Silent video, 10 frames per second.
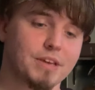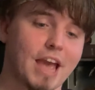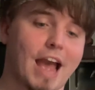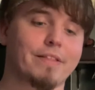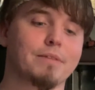
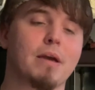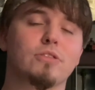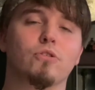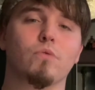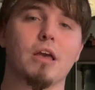yeah, they
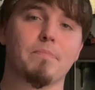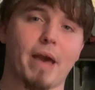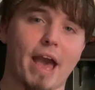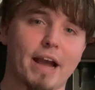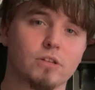make their way
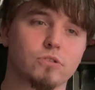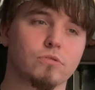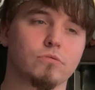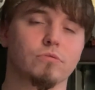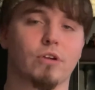back
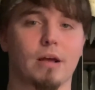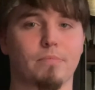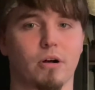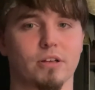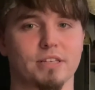to
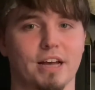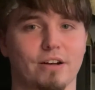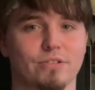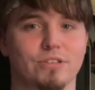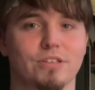Grandpa's
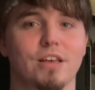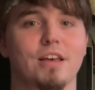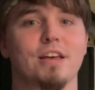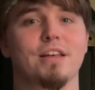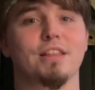house.
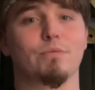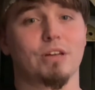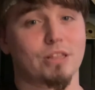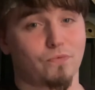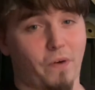Then
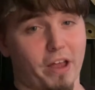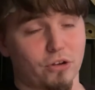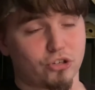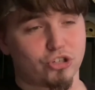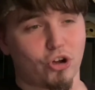we get the
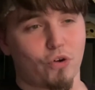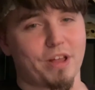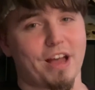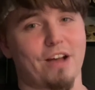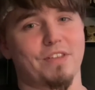final
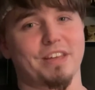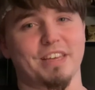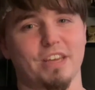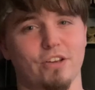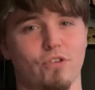showdown. They
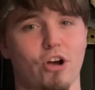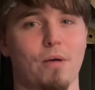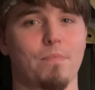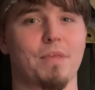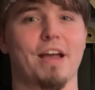gear
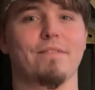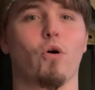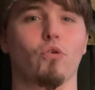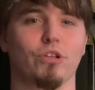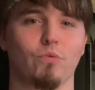up. They have
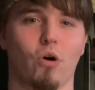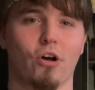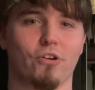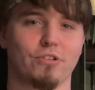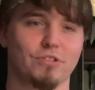holy
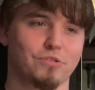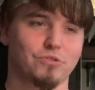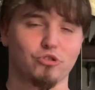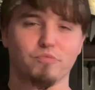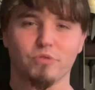water in their
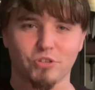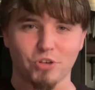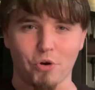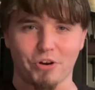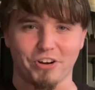super
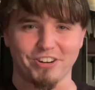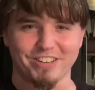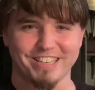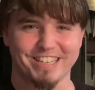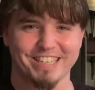
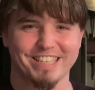soakers.